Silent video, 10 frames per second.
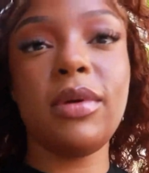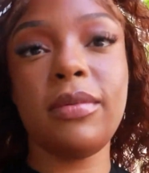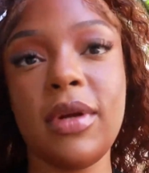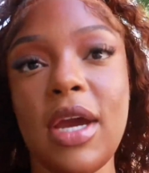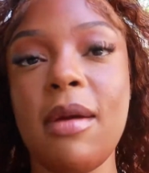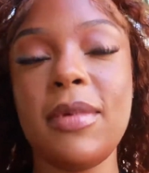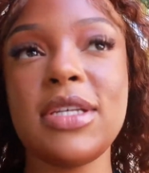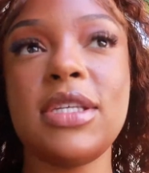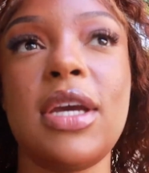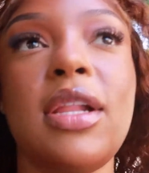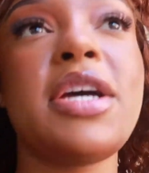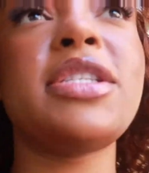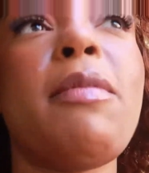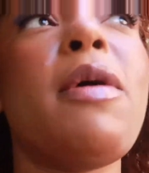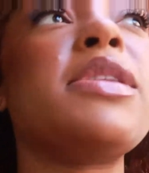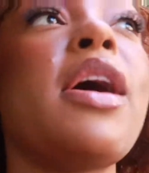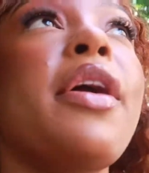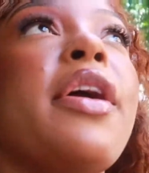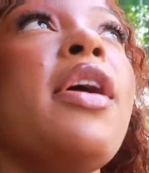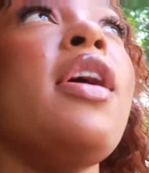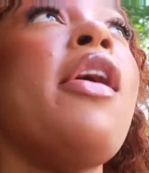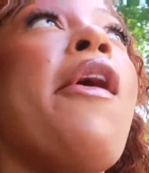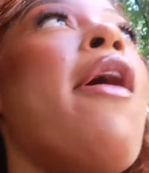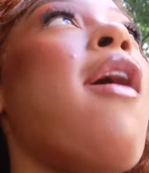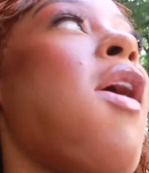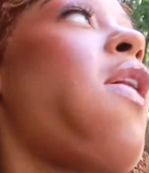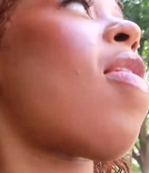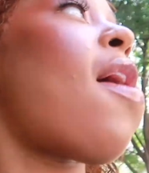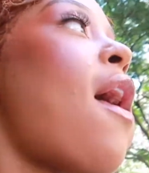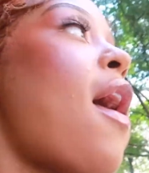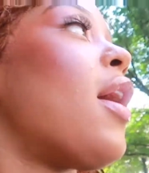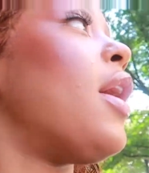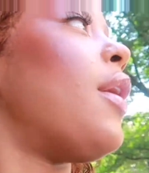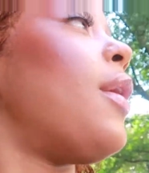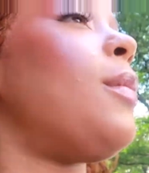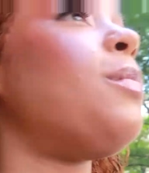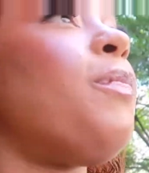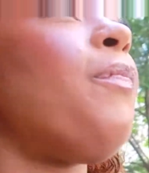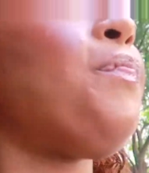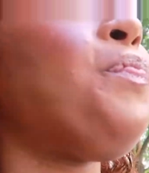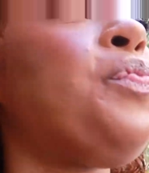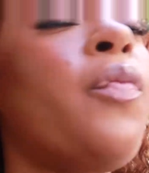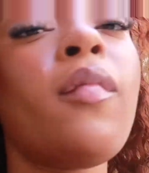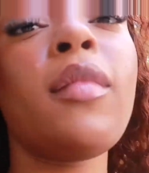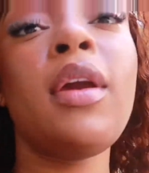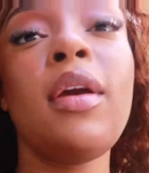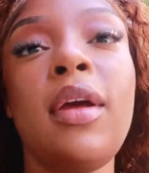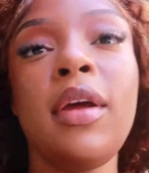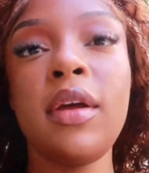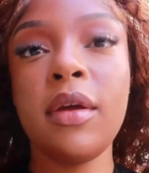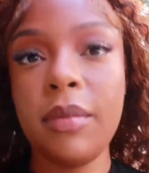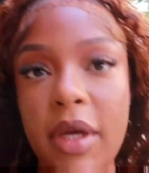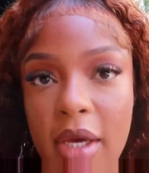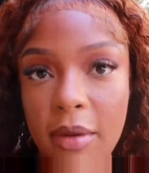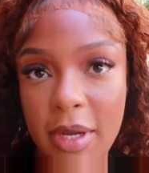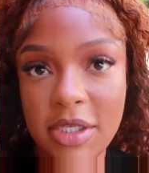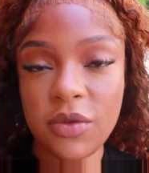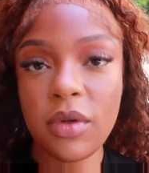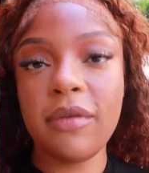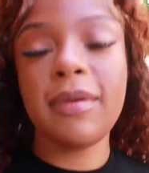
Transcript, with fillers: people. They gave me a ticket last time I was out here. Um, but yeah i just want to